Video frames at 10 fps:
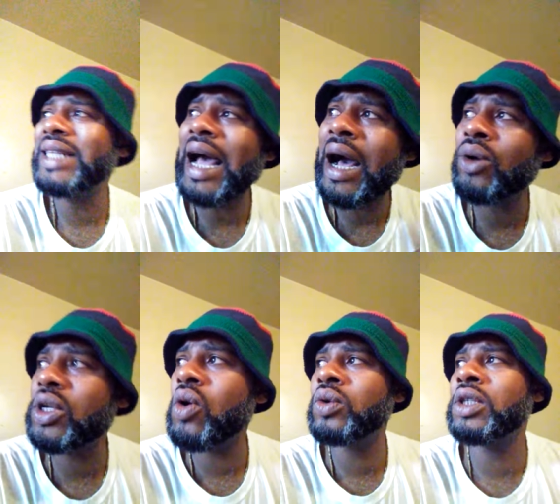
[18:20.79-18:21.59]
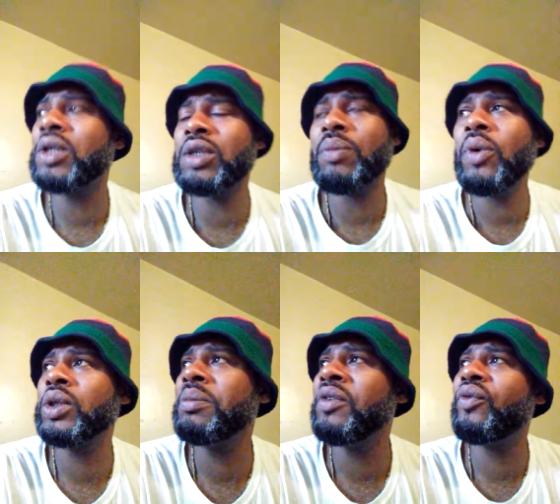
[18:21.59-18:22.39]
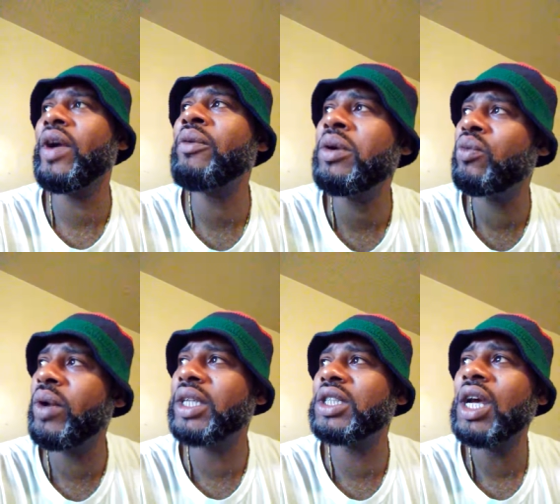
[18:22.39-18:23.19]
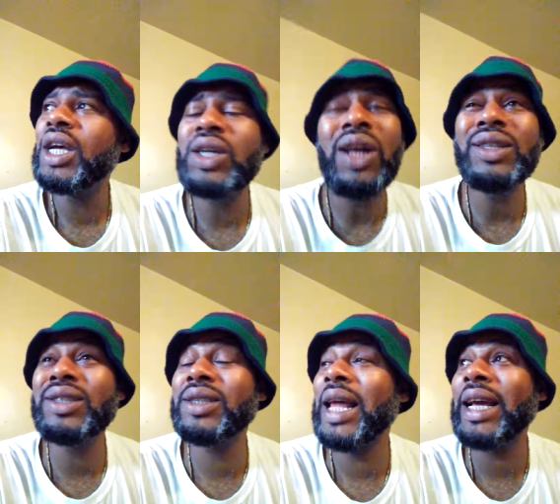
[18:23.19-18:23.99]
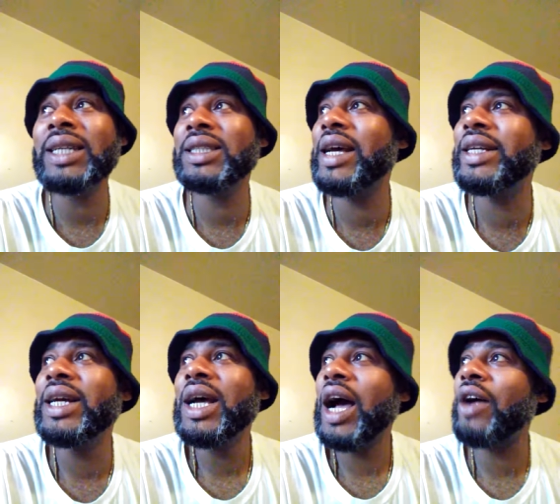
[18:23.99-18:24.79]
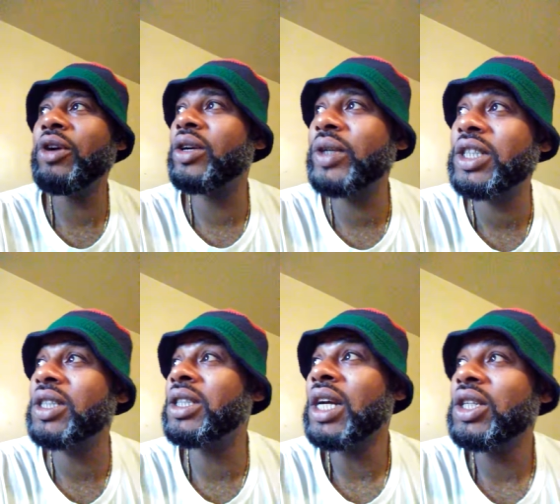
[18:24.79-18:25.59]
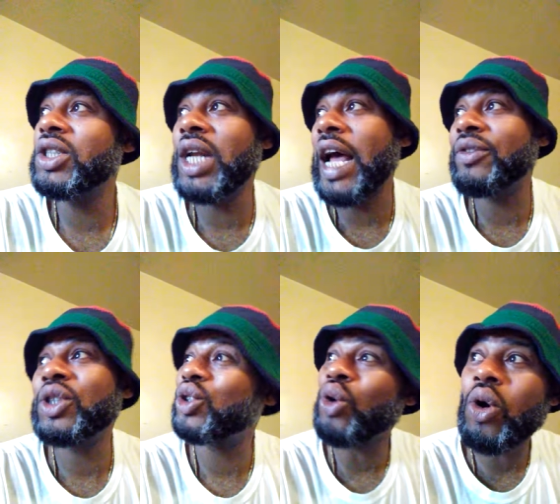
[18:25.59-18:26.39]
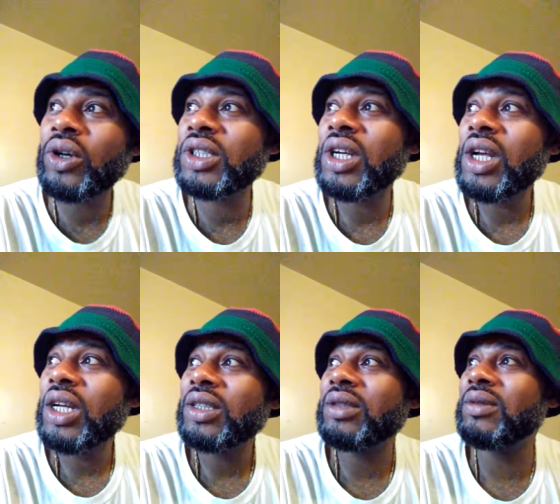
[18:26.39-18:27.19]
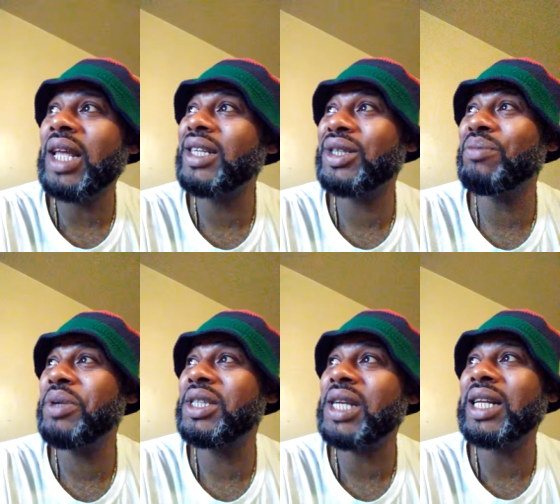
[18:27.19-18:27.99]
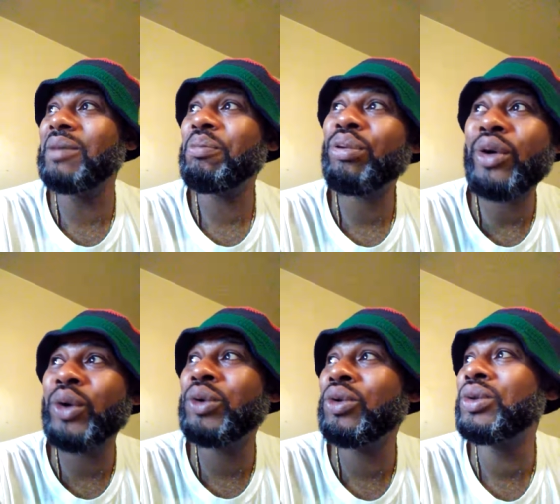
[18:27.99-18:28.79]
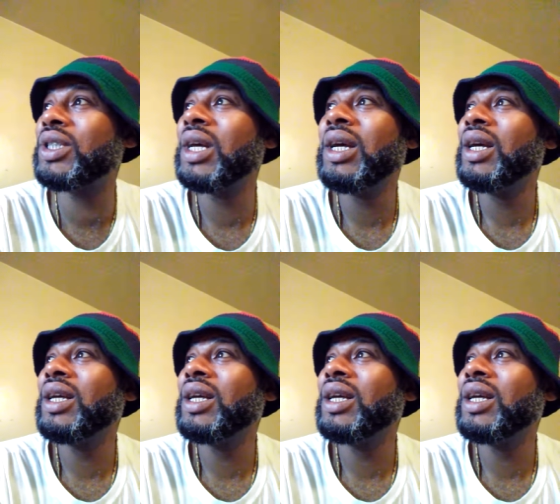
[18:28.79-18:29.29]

The householders are supposed to be very rich. Y'all, listen, like I said, Hari Krishnas should have stores. They should be selling produce.